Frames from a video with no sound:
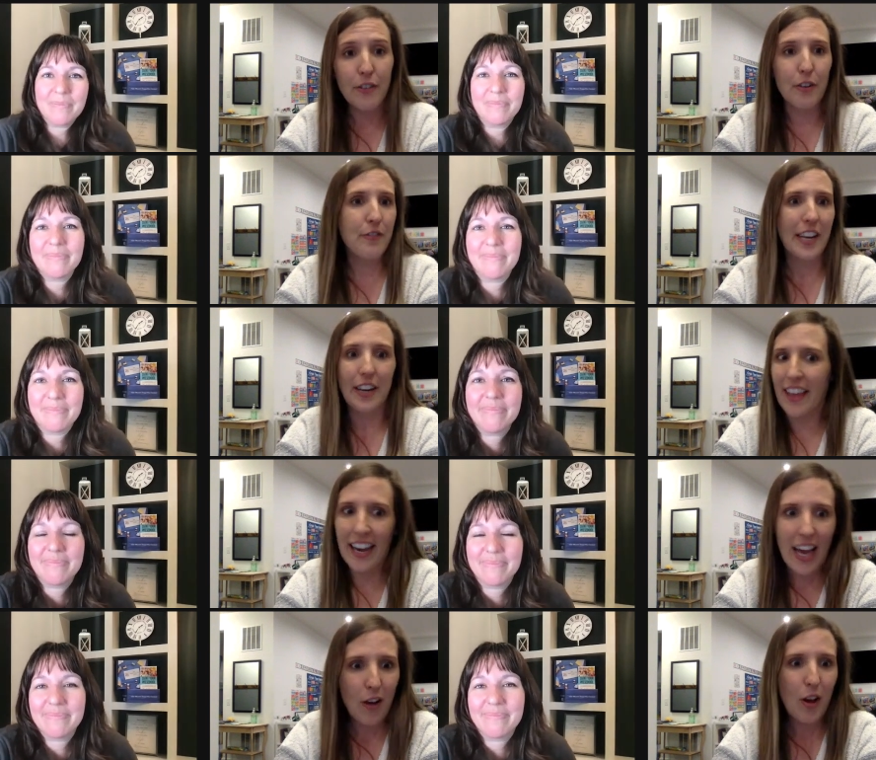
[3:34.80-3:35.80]
Speaker 1: or figure
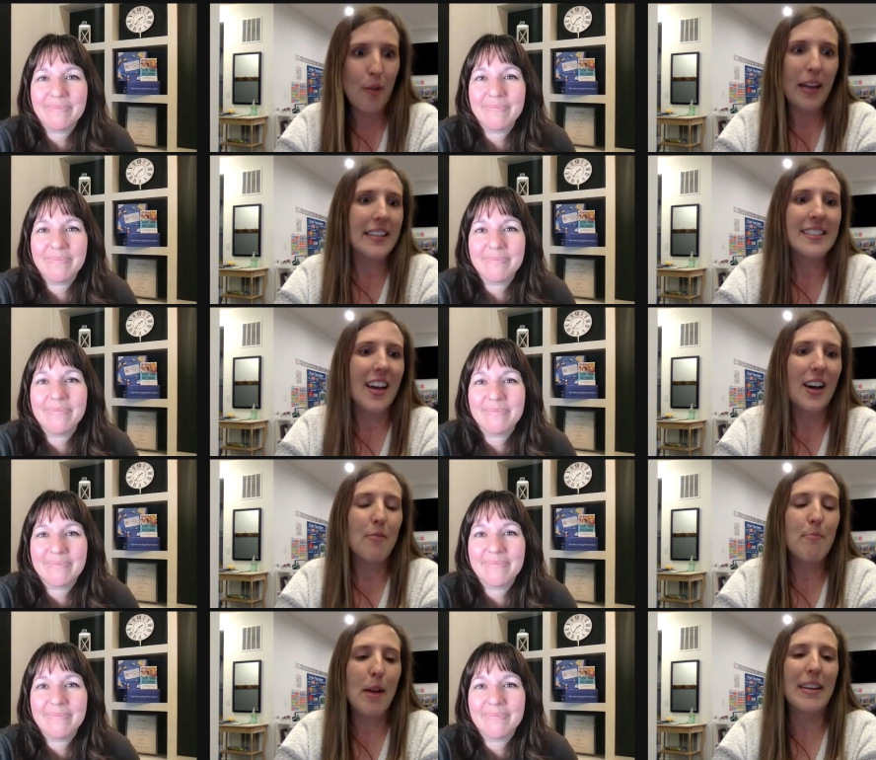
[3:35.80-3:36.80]
that out all
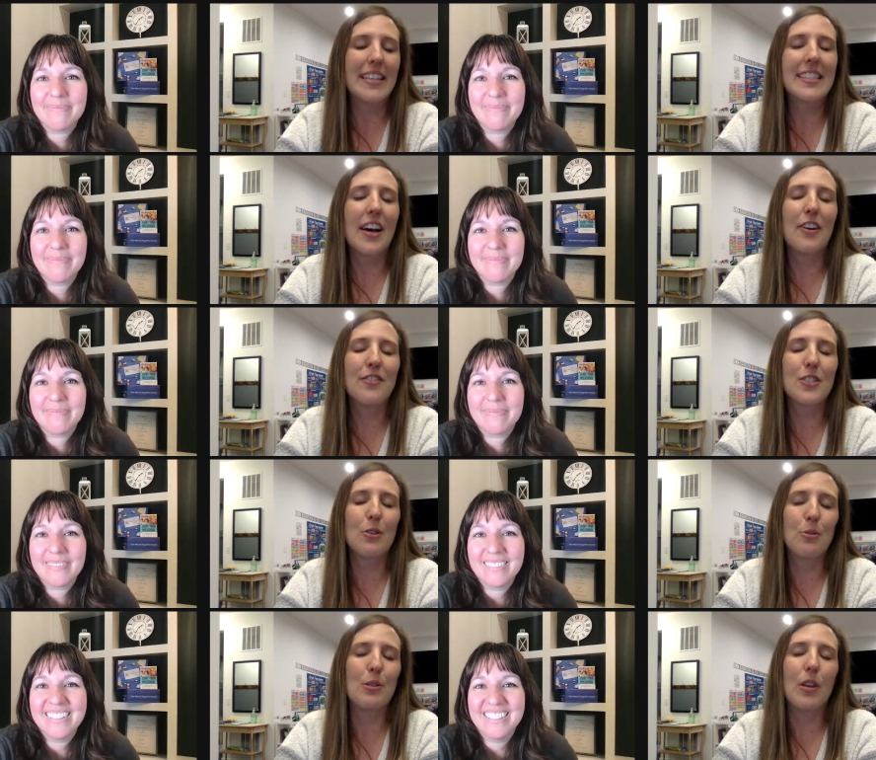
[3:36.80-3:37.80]
myself by myself.
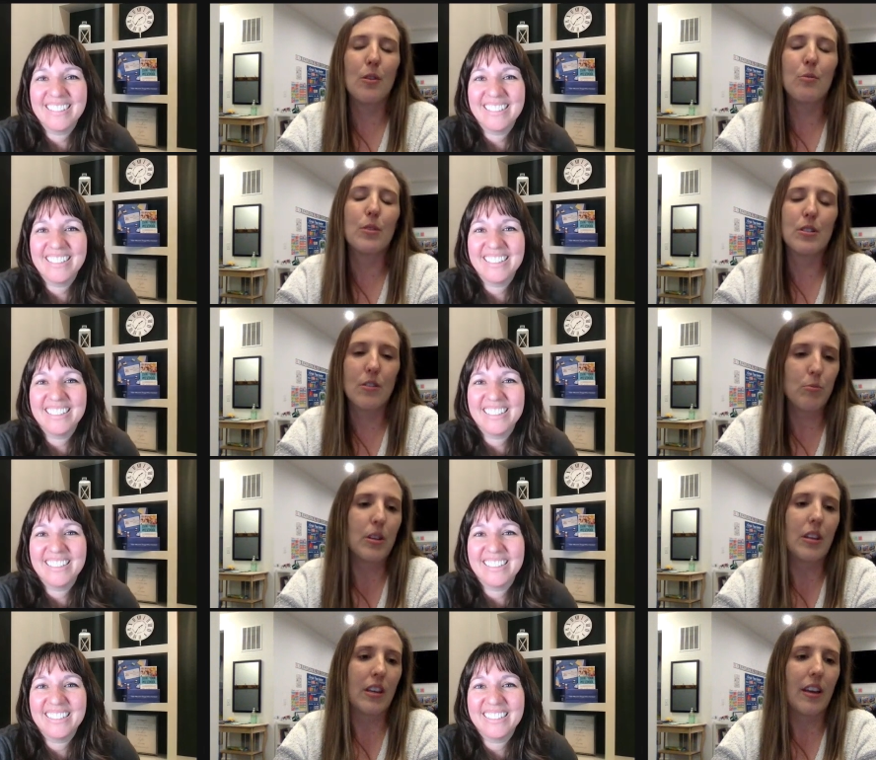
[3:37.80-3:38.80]
So it, it was
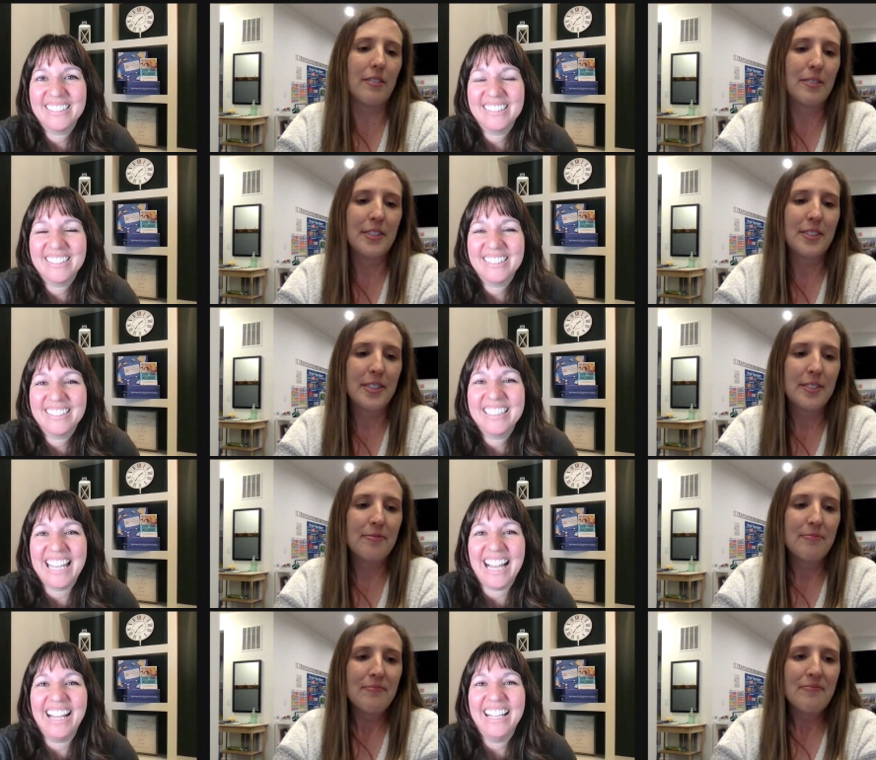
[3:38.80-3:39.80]
really good.
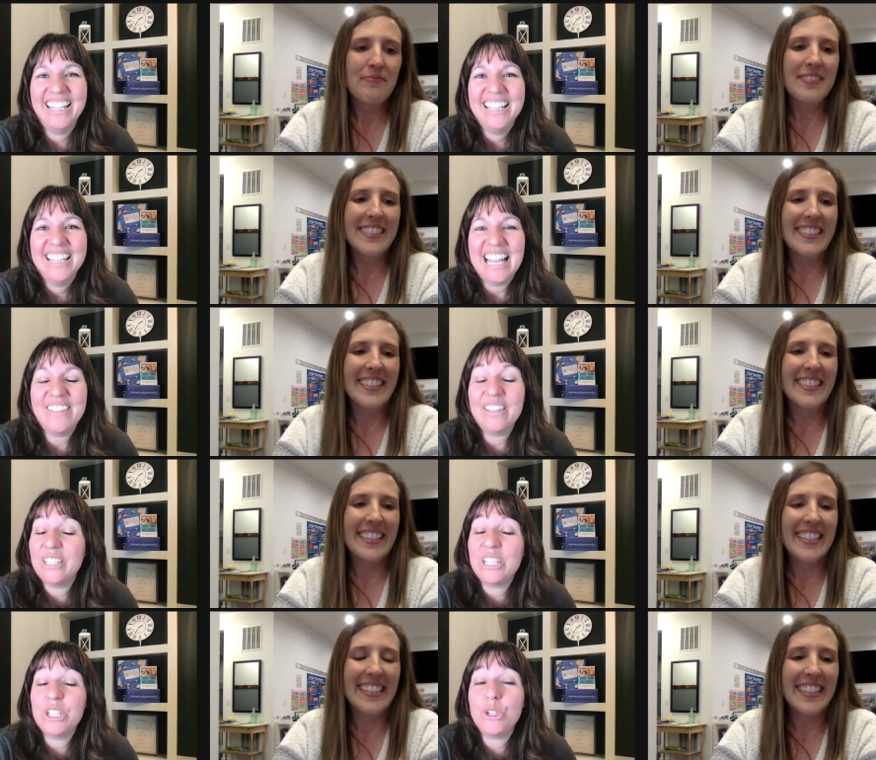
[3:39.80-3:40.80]
Yeah.
Speaker 2: And
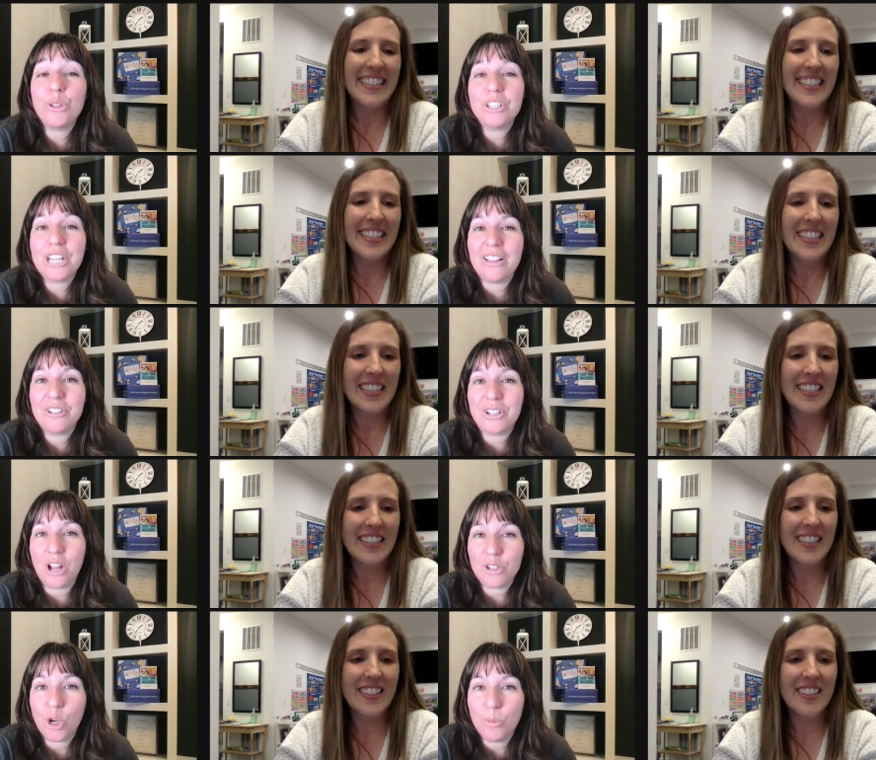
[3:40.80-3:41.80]
then did you do the challenge in
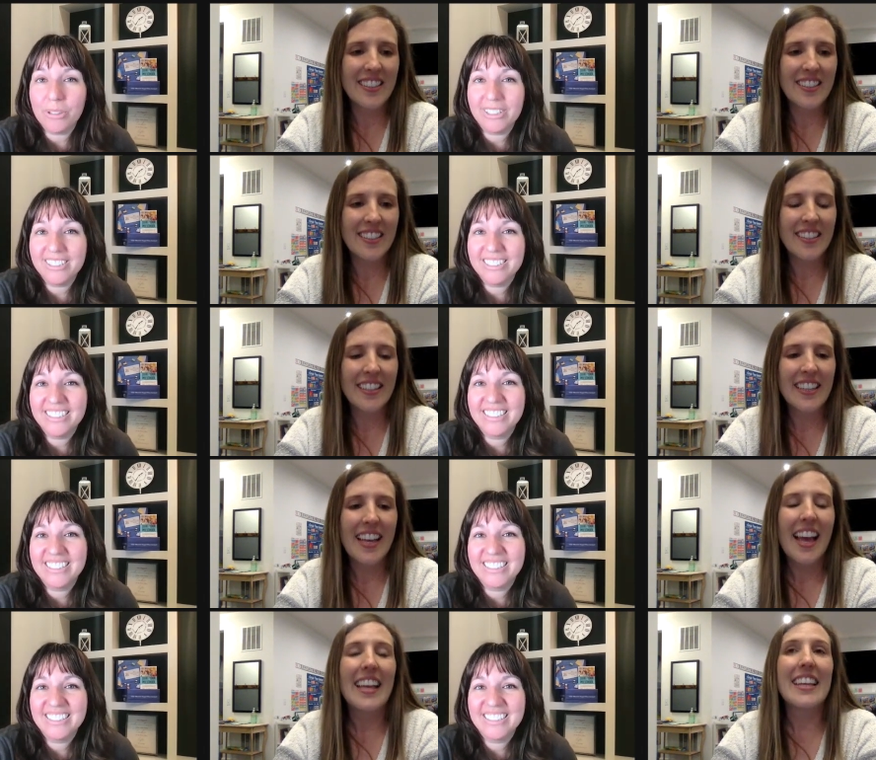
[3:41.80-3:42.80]
October?
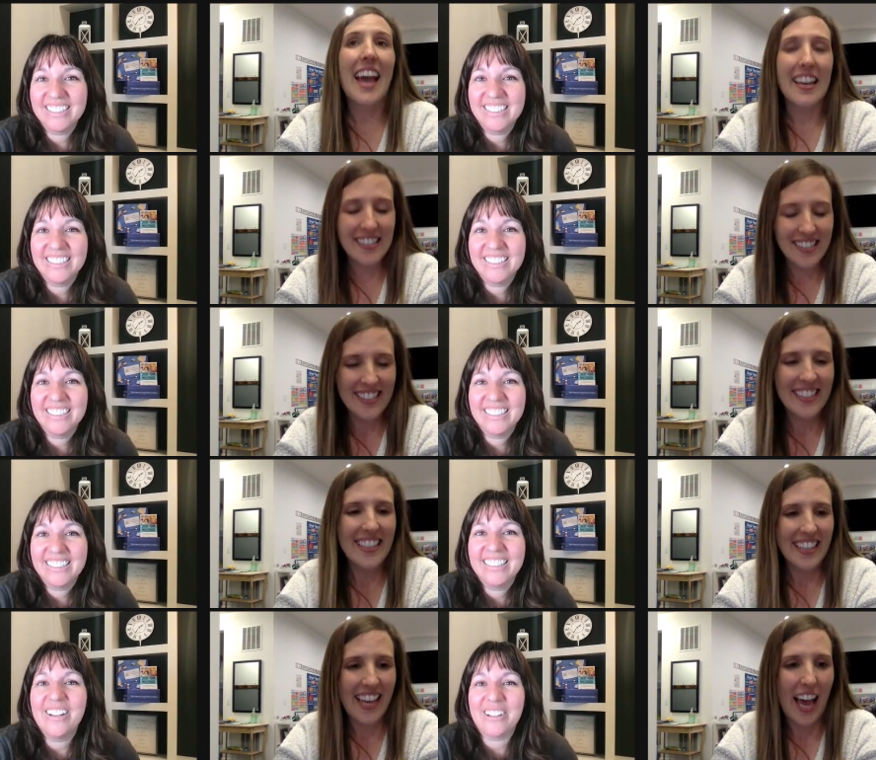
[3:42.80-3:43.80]
Speaker 1: Yes.
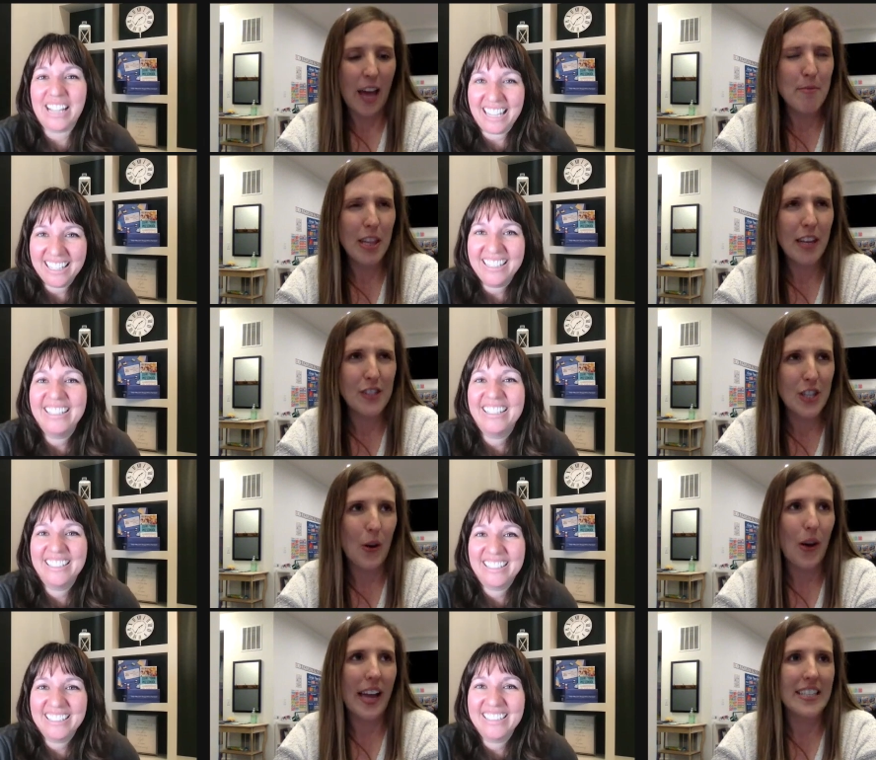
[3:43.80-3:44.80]
Yeah, okay. I believe
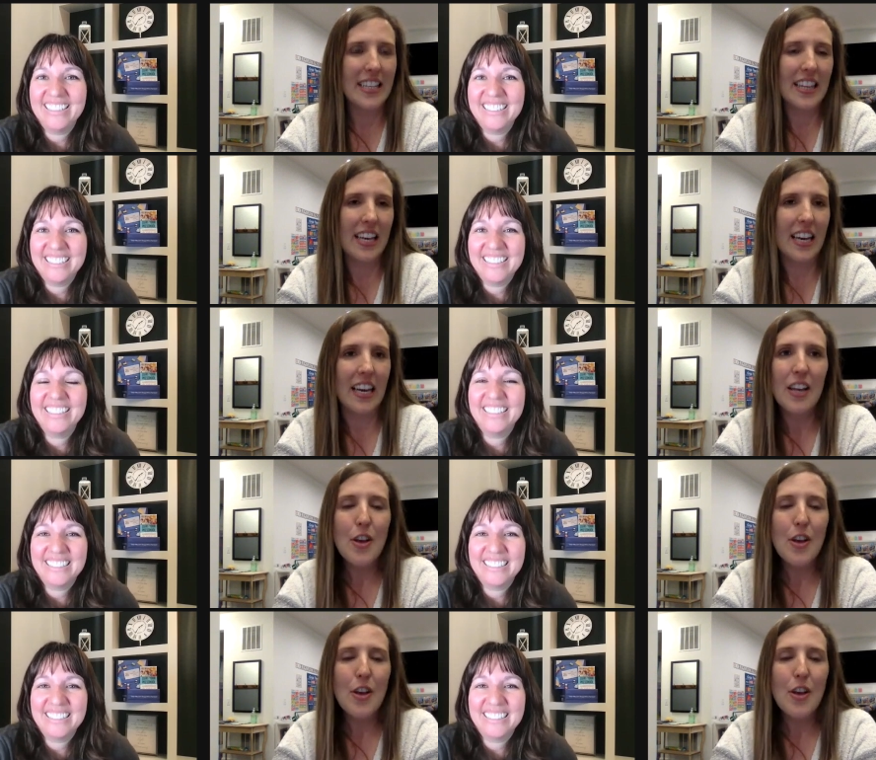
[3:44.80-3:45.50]
so. I did the